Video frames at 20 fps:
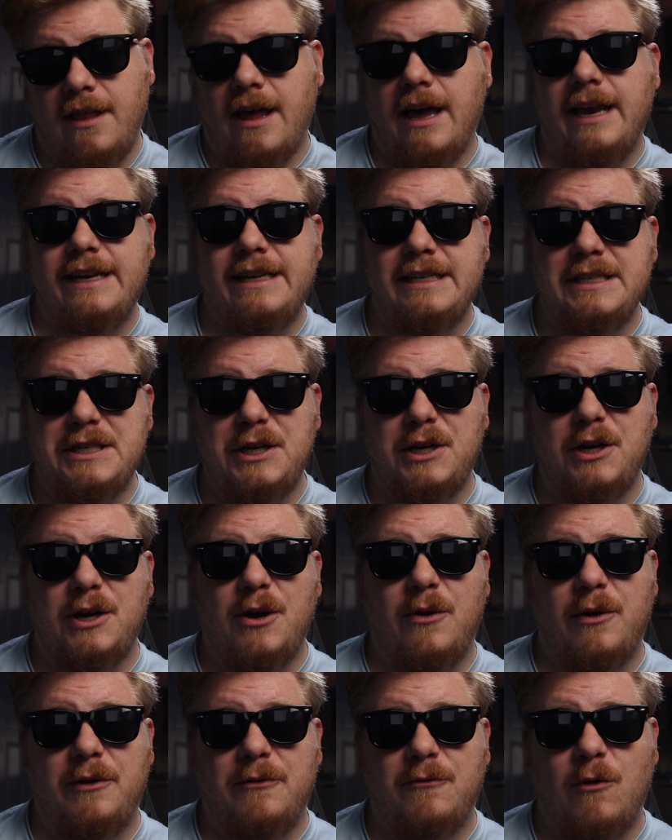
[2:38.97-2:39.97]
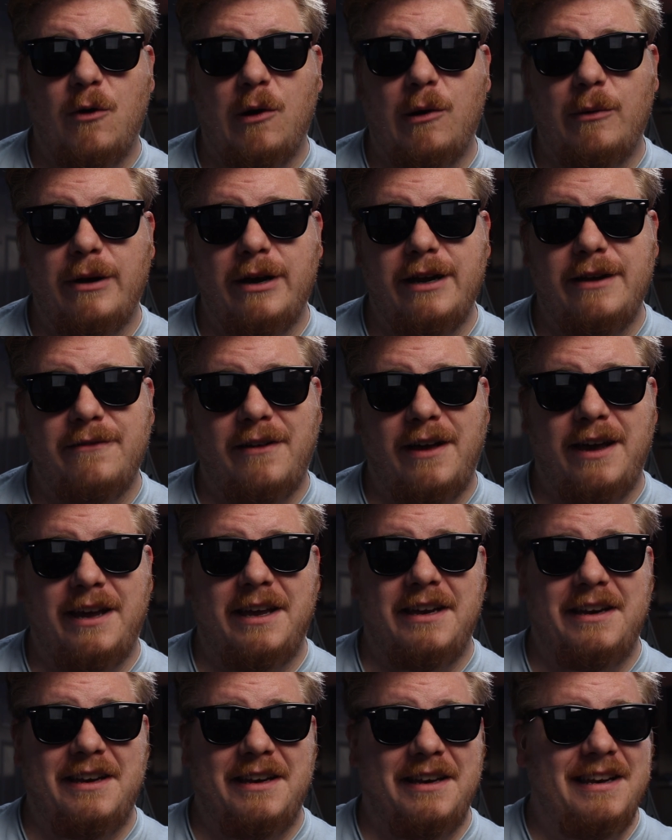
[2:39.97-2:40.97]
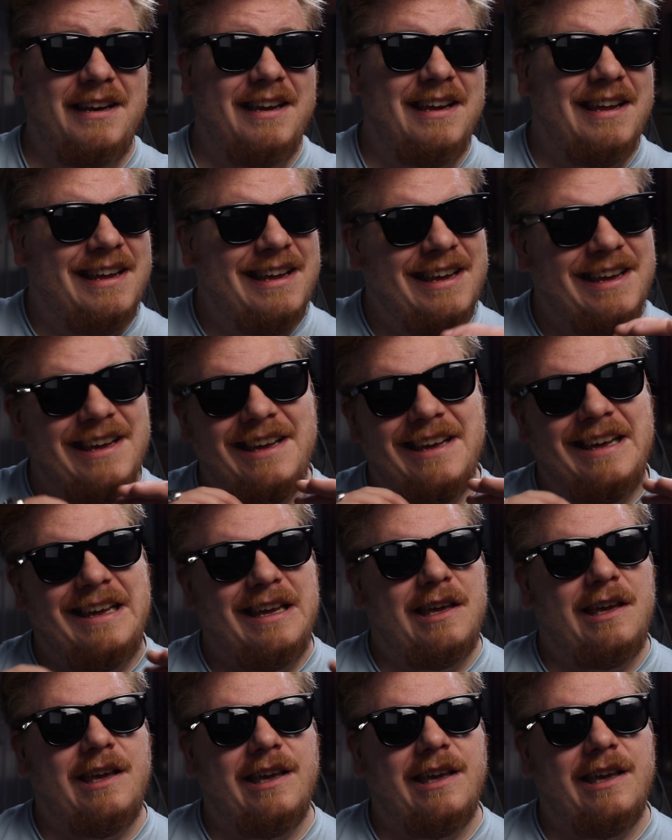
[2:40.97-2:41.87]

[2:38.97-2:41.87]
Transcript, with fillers: lot easier going forward if I can